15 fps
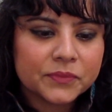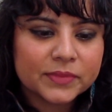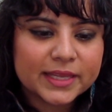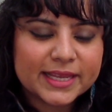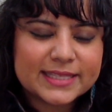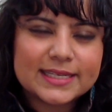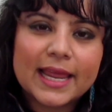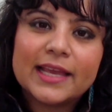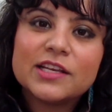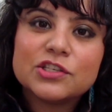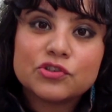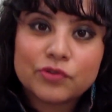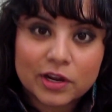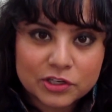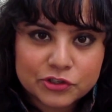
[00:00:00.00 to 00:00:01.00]
It's like a
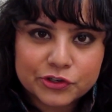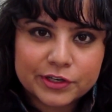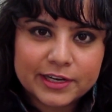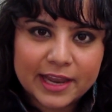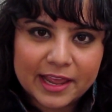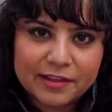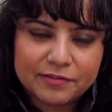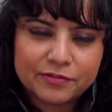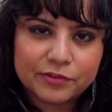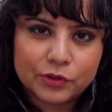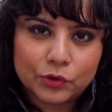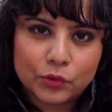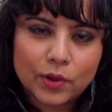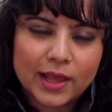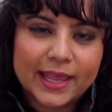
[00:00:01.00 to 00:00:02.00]
structured life,
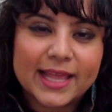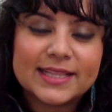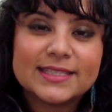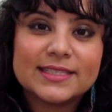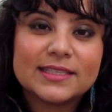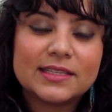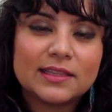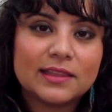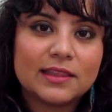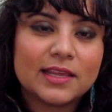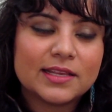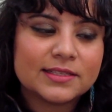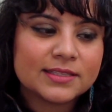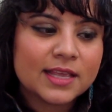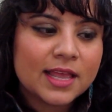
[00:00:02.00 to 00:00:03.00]
you know. Again,
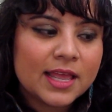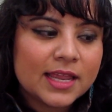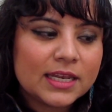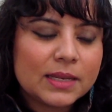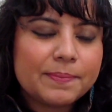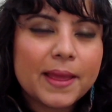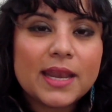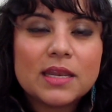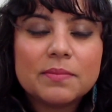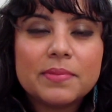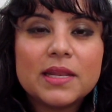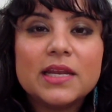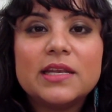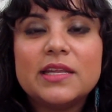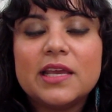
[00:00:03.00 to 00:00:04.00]
there's
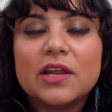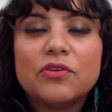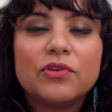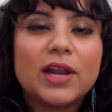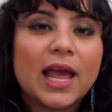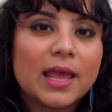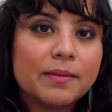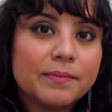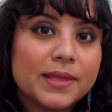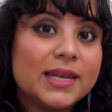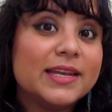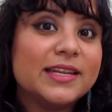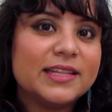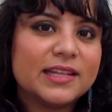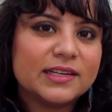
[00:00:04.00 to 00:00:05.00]
dependability and
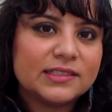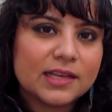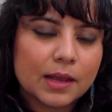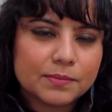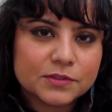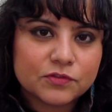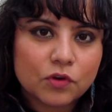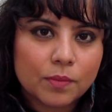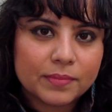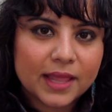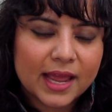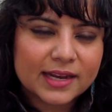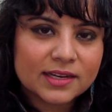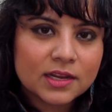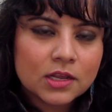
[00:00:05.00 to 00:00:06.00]
reliability that comes from
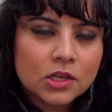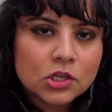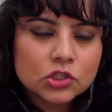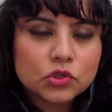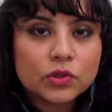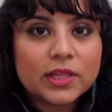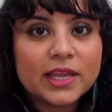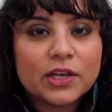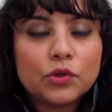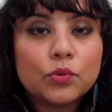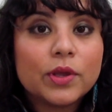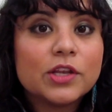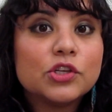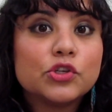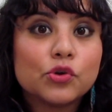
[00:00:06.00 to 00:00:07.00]
that. So they
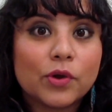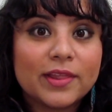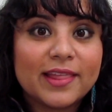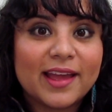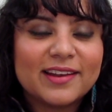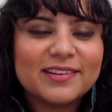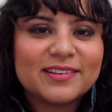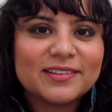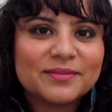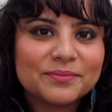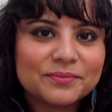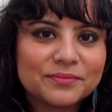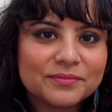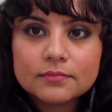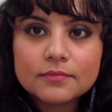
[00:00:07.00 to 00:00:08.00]
do enjoy that.
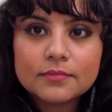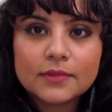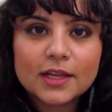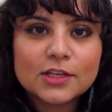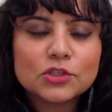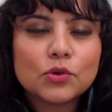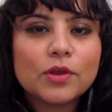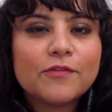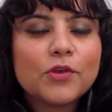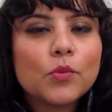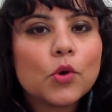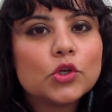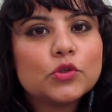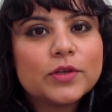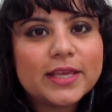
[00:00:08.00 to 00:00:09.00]
So if you
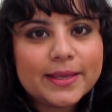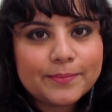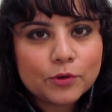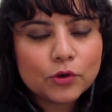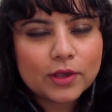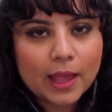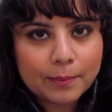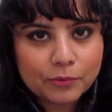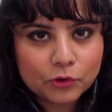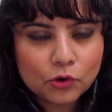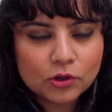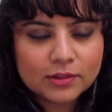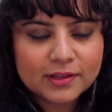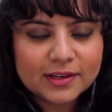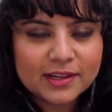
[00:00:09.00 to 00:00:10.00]
want to keep your
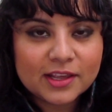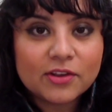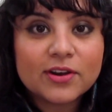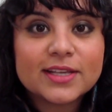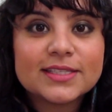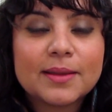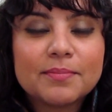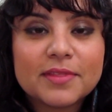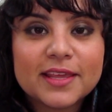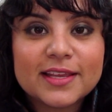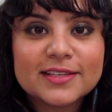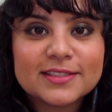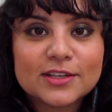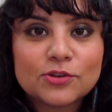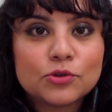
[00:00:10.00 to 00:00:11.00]
Capricorn, then here are some
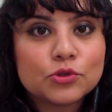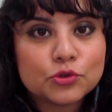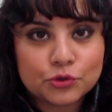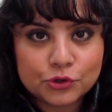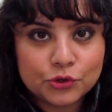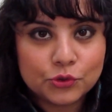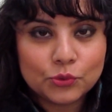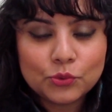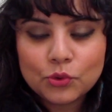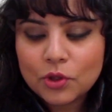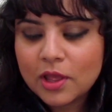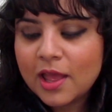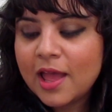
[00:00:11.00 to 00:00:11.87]
things that you shouldn't do.